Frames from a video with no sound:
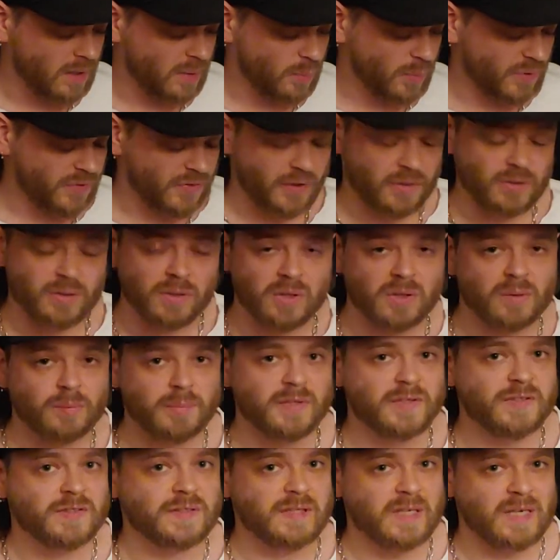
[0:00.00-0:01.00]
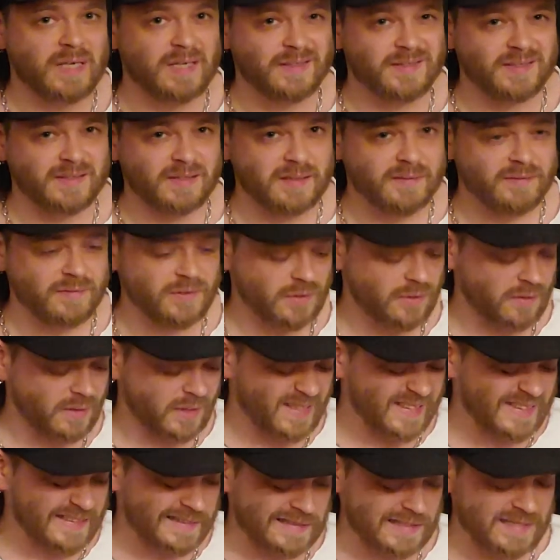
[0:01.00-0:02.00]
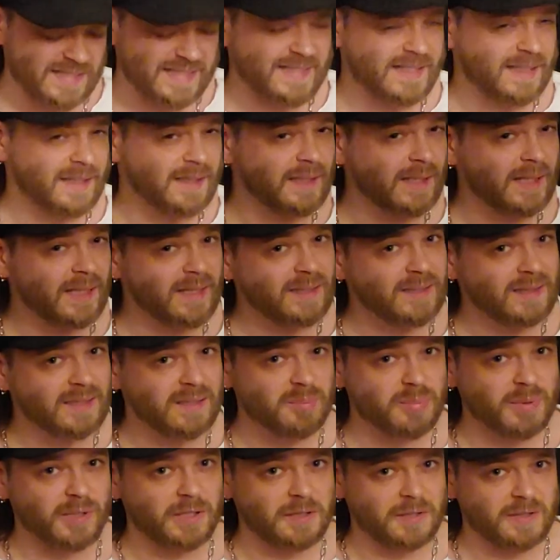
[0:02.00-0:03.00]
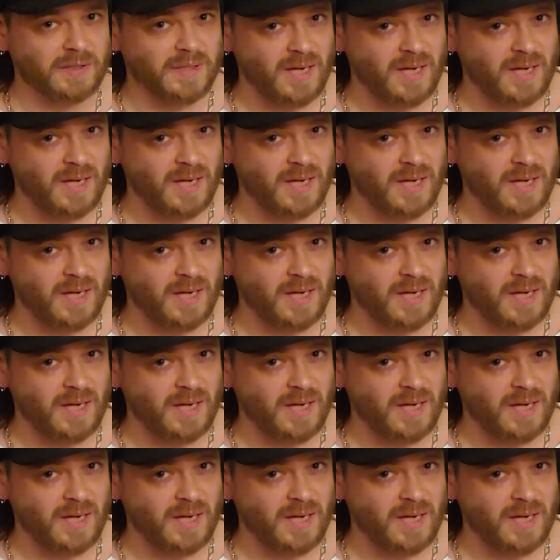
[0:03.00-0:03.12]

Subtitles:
With the carbon skates, even though they are slightly bigger,